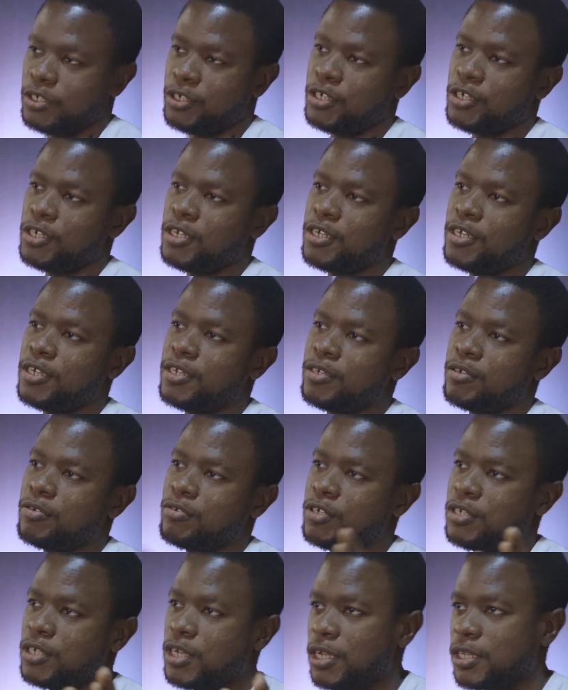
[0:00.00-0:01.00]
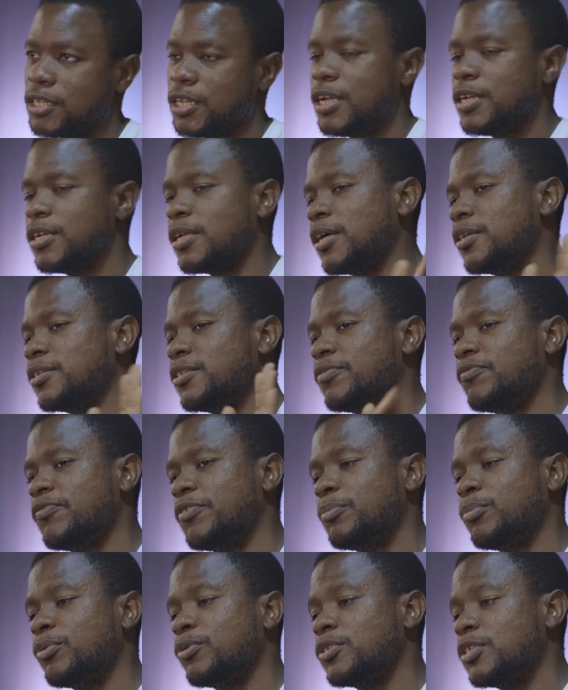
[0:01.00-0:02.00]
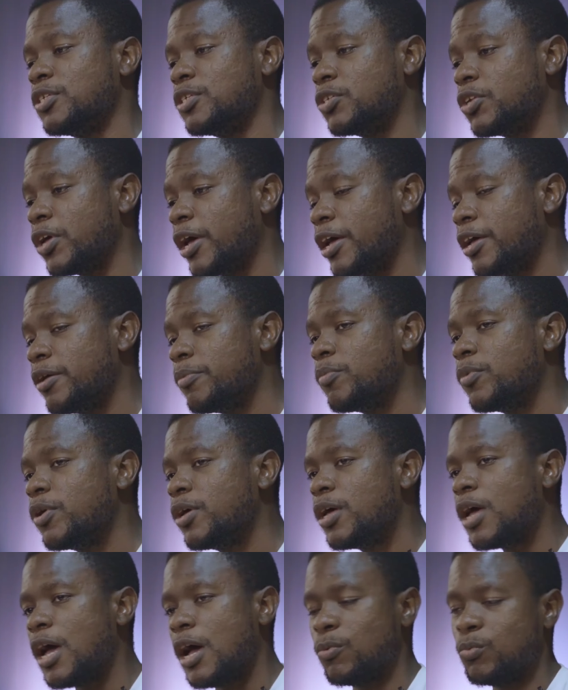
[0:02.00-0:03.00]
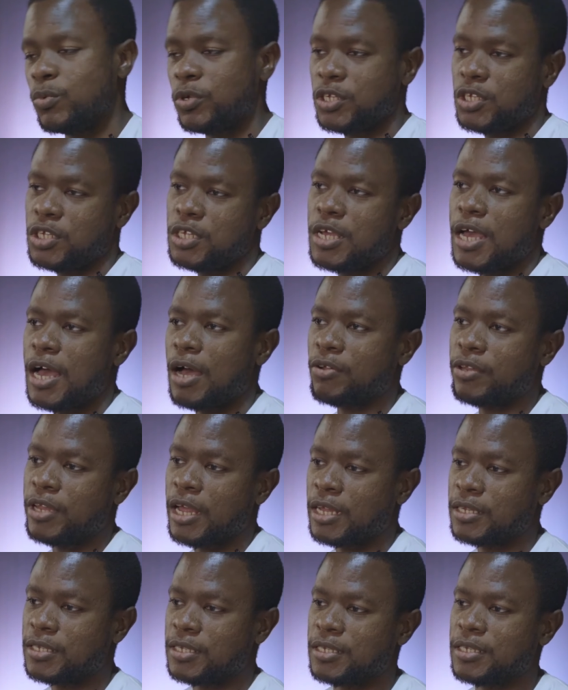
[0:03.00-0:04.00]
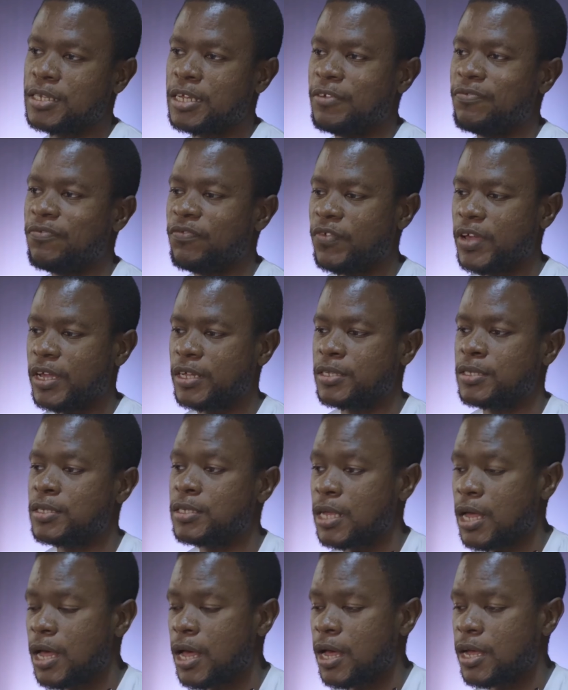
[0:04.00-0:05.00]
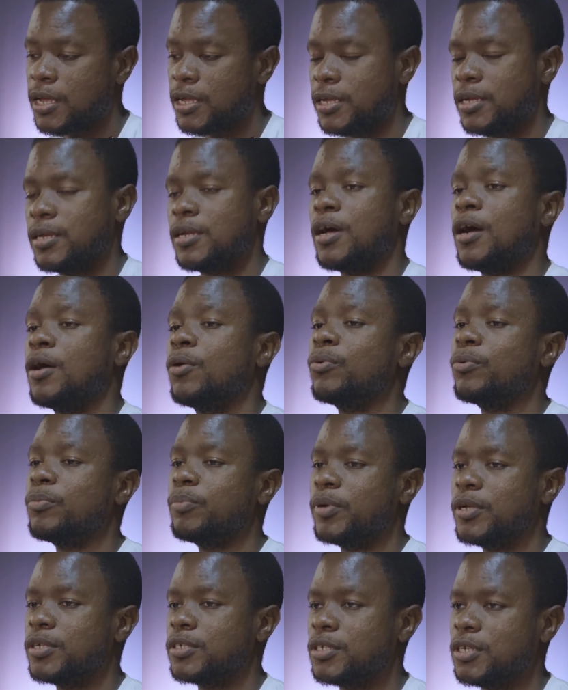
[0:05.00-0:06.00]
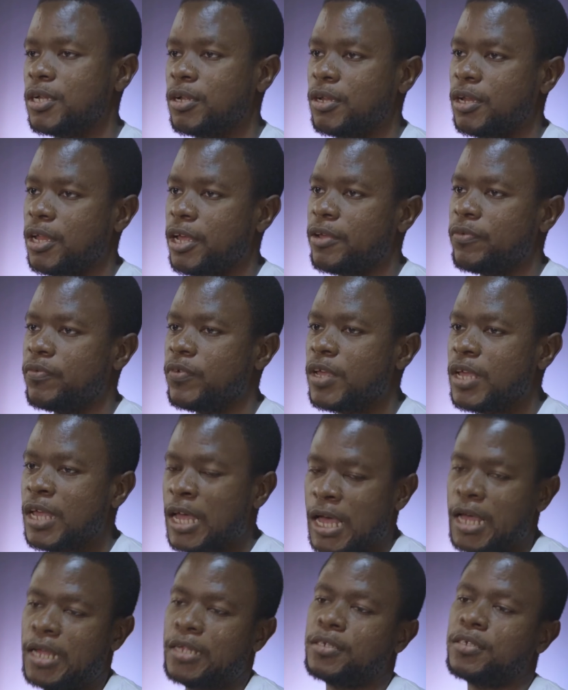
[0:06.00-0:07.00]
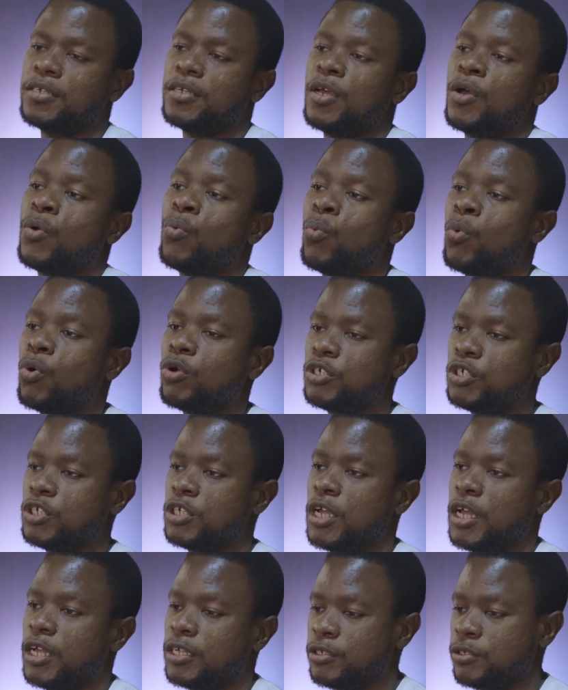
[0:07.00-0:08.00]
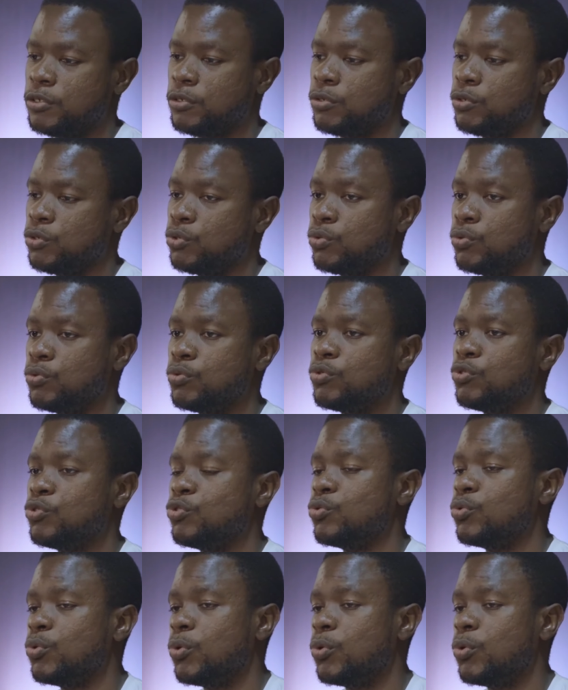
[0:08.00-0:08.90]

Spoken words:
she is rejected at different points in time, and we see how that affects her in her own personal life and what she has to do to